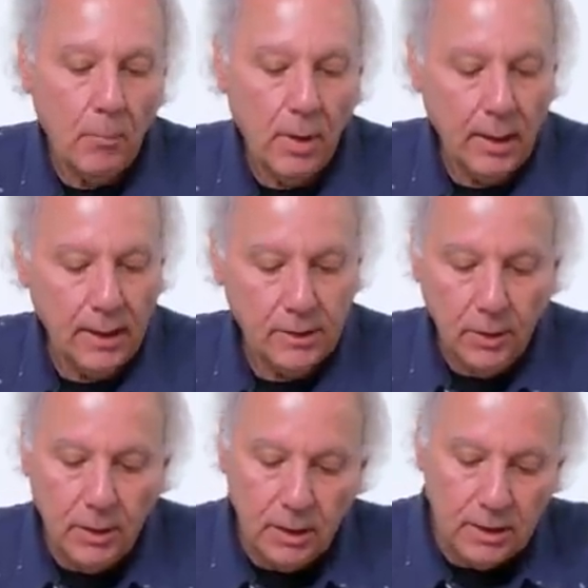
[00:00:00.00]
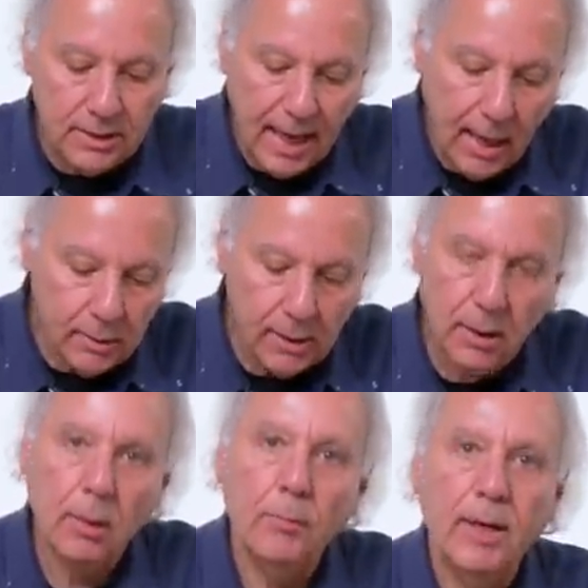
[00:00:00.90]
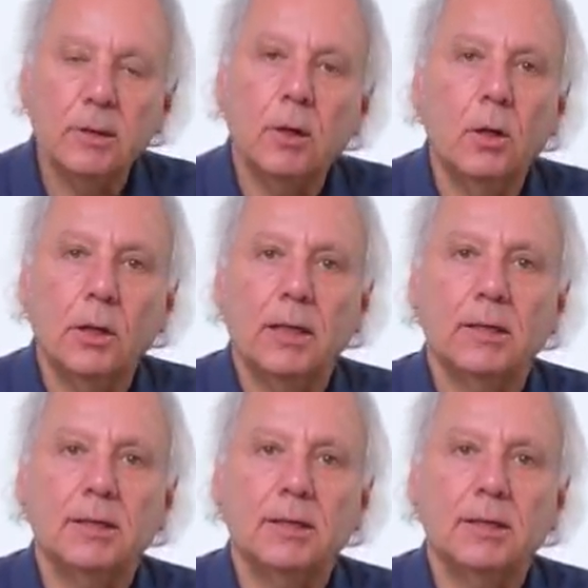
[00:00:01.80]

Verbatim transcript: But I don't think this housing makes a whole lot of